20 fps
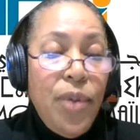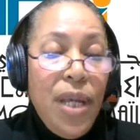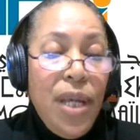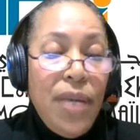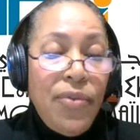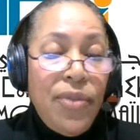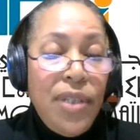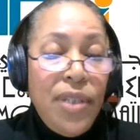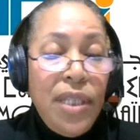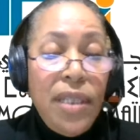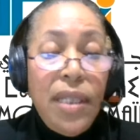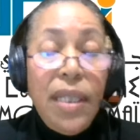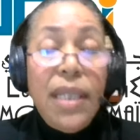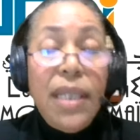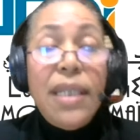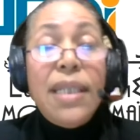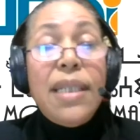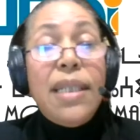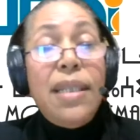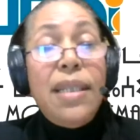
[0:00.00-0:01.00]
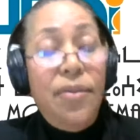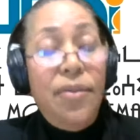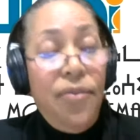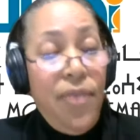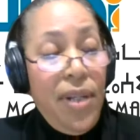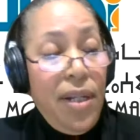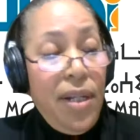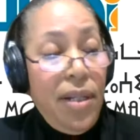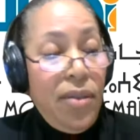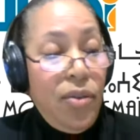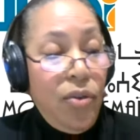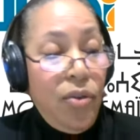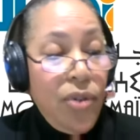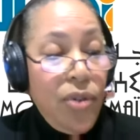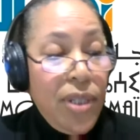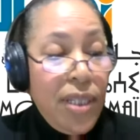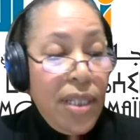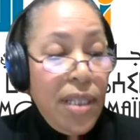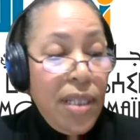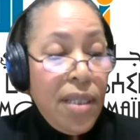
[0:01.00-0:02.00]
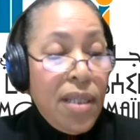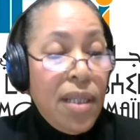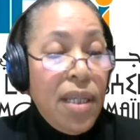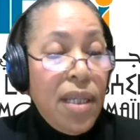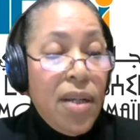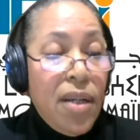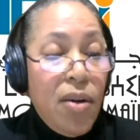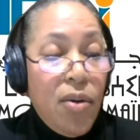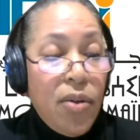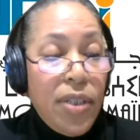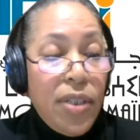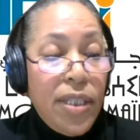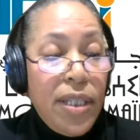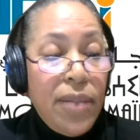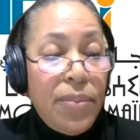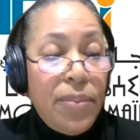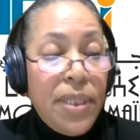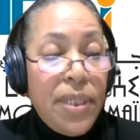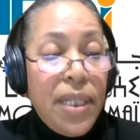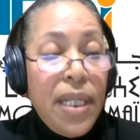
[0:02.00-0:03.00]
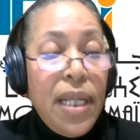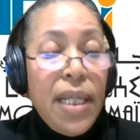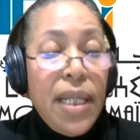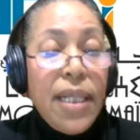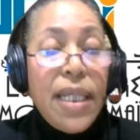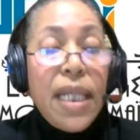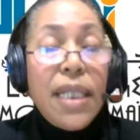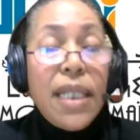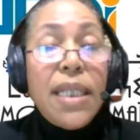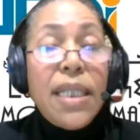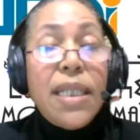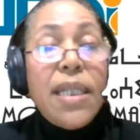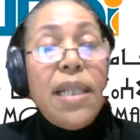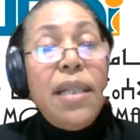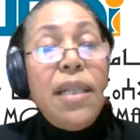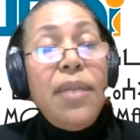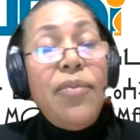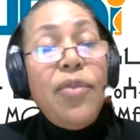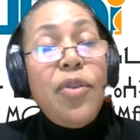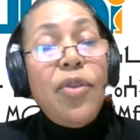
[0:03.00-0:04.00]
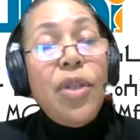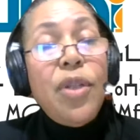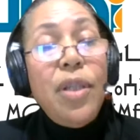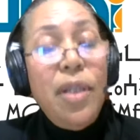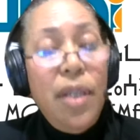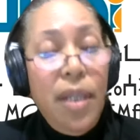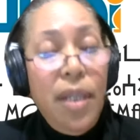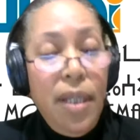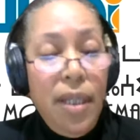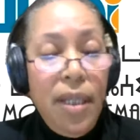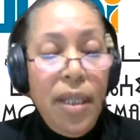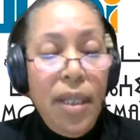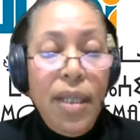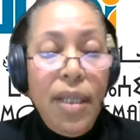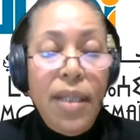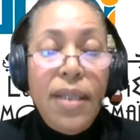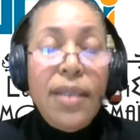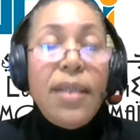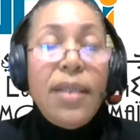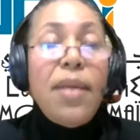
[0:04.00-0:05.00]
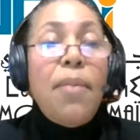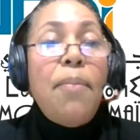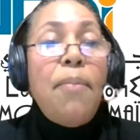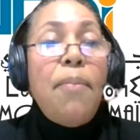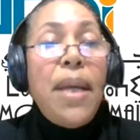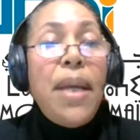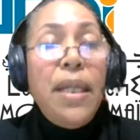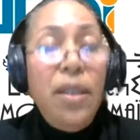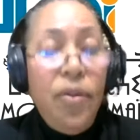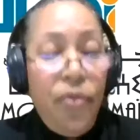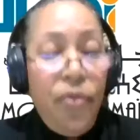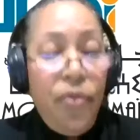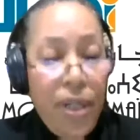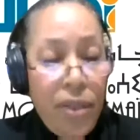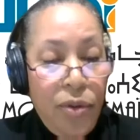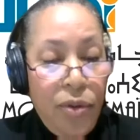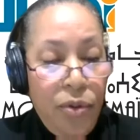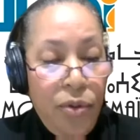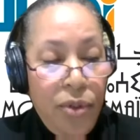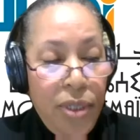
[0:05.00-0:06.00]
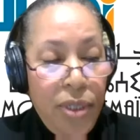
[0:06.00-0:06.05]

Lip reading: we have seen in TV literacy, key concepts that television is manufactured.